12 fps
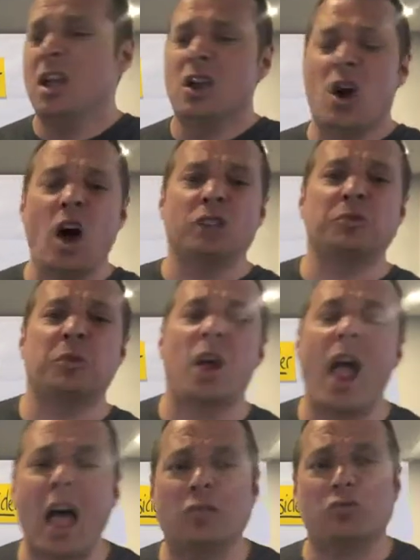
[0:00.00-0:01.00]
costs were
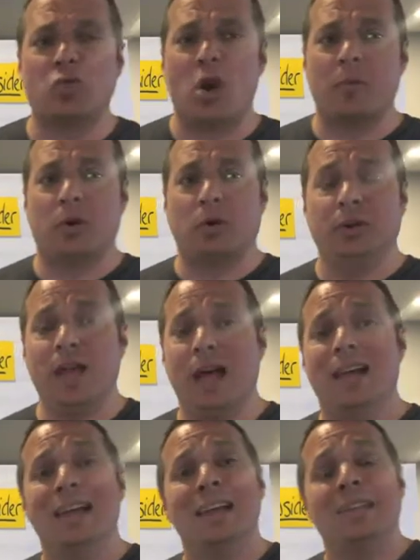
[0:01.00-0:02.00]
astronomical.
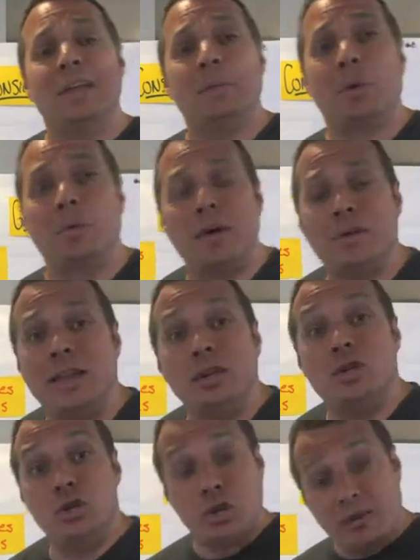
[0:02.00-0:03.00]
Yeah, they were where they
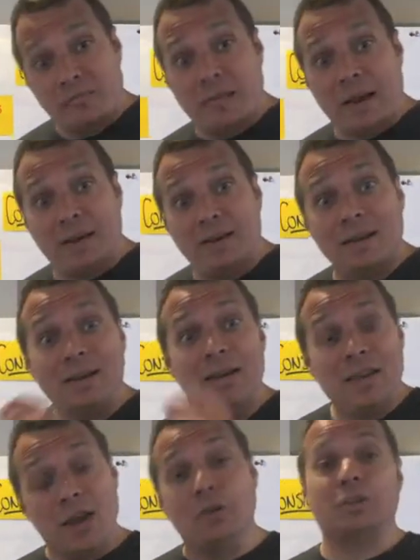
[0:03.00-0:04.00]
should have been
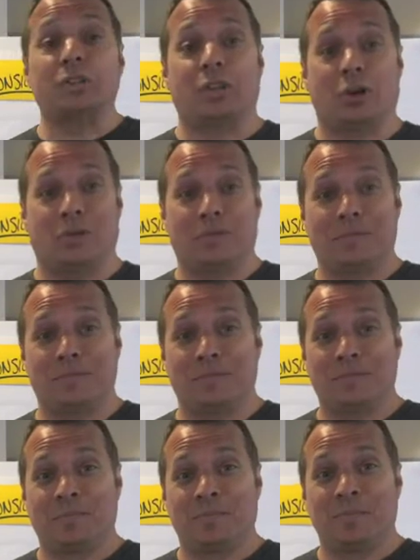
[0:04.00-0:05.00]
years ago.
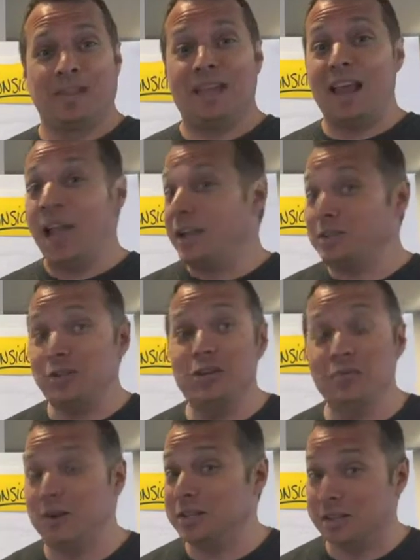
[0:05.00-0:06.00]
It
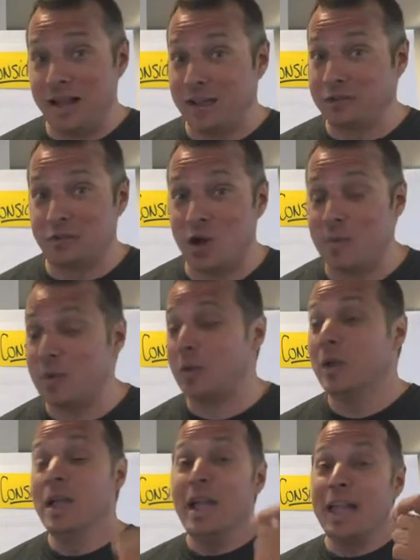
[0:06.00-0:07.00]
actually wasn't
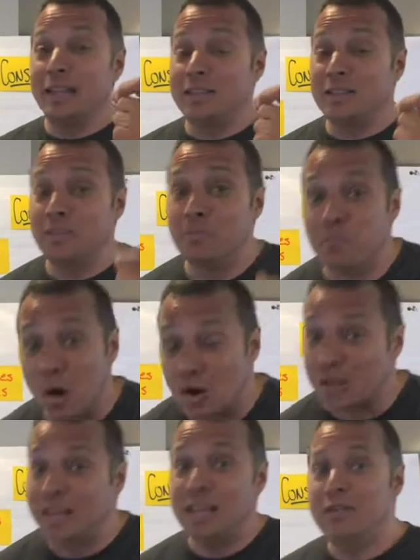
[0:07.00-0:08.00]
astronomical. The
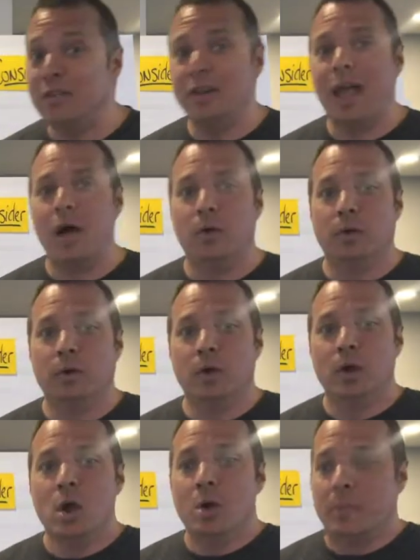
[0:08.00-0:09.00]
market evened out.
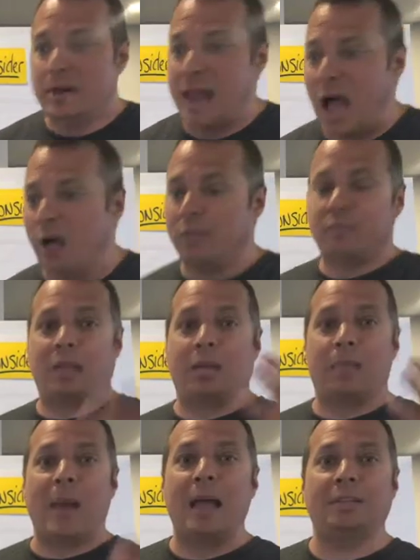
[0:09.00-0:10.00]
But now all of a sudden
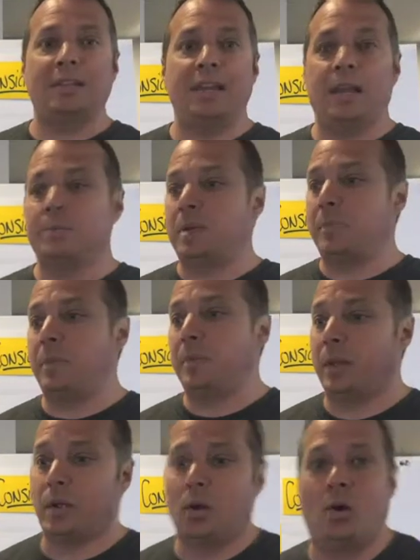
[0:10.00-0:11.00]
capacity comes up.
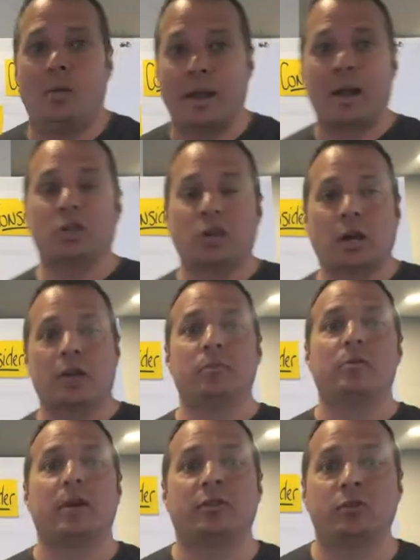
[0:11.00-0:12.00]
People are like, oh my gosh, I got to
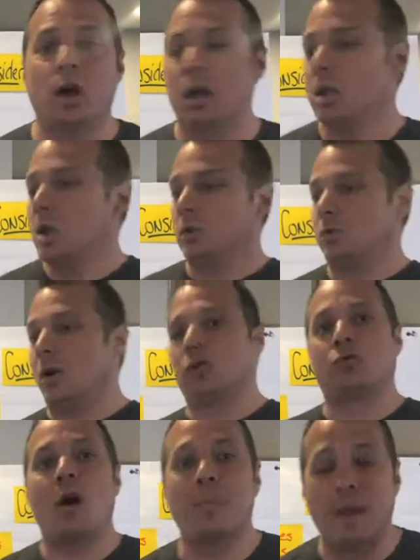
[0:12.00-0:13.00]
move my truck, so I'll
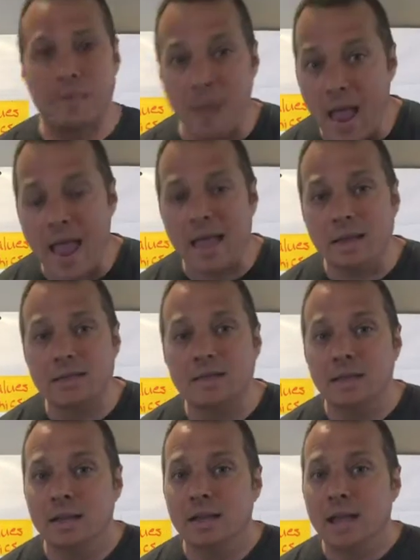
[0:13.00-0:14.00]
drop my
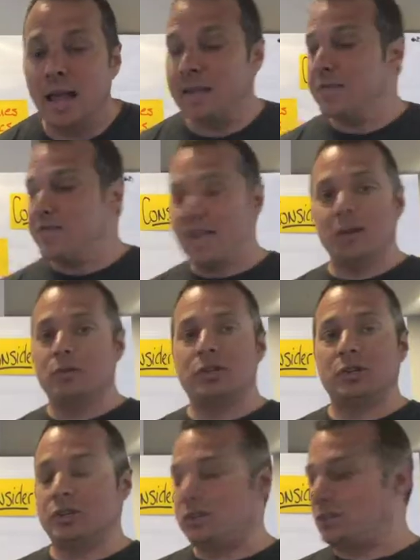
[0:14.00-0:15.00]
pants. And they're
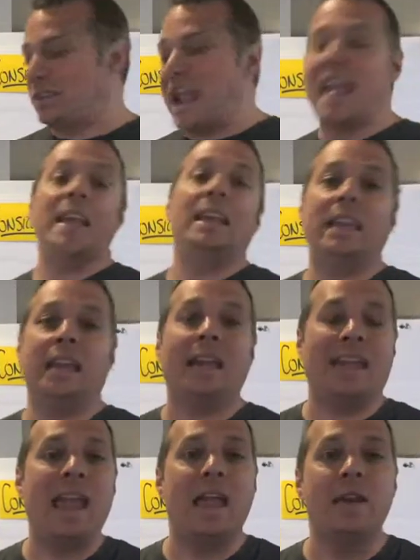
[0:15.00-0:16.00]
just tanking
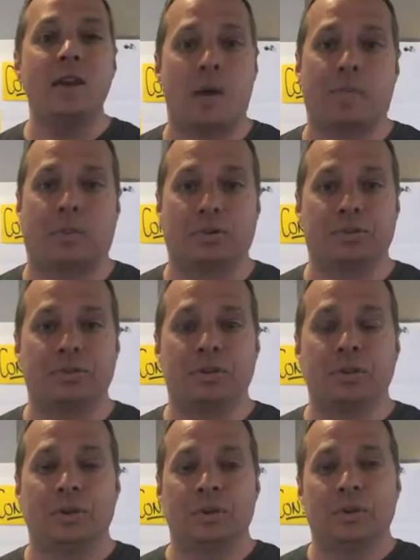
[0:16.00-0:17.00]
again numbers.
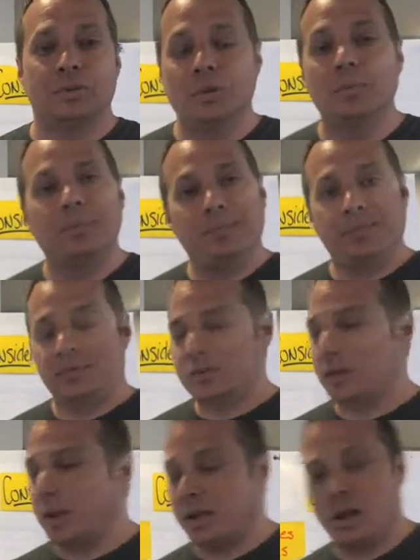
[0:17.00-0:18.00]
So,
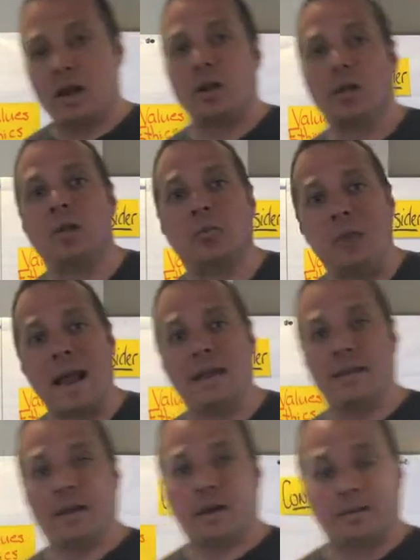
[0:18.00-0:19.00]
sorry, I got on a little
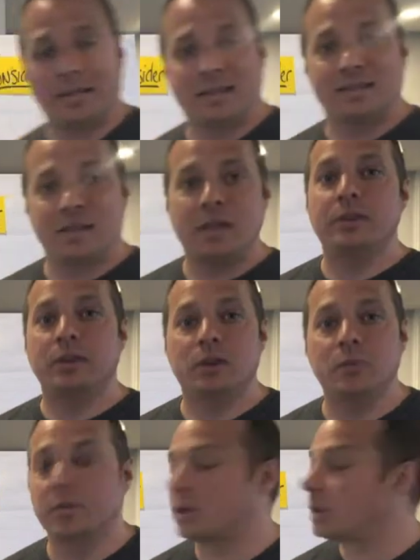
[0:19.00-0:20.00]
rant there because that has nothing to do with the